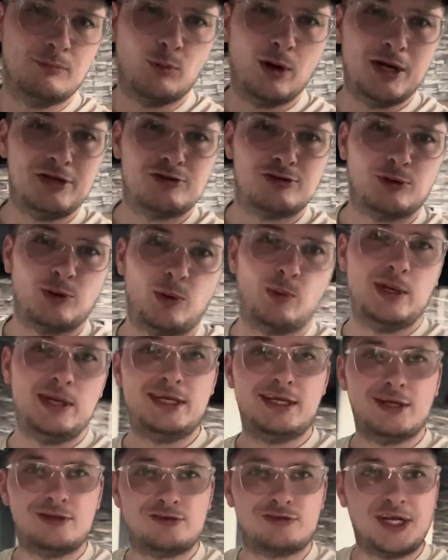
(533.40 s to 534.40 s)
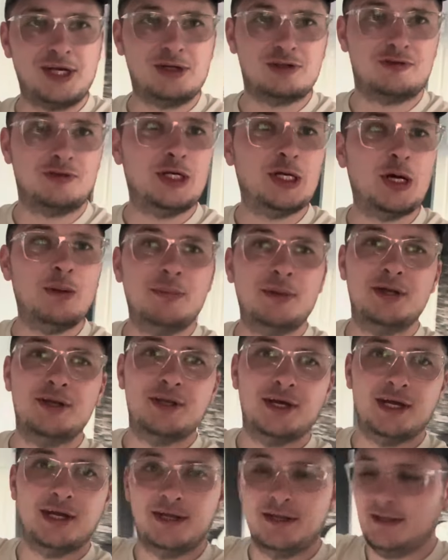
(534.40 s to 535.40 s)
wait till the weekend sales video
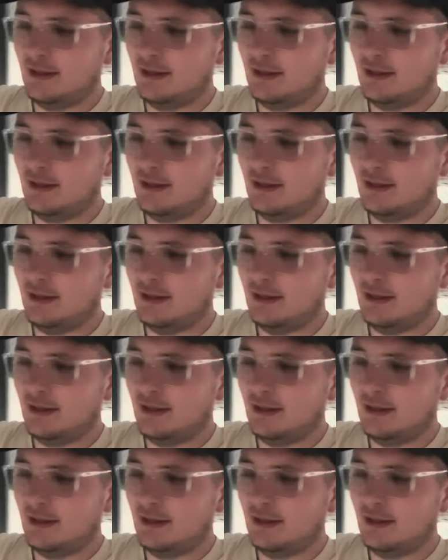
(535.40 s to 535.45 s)
Monday.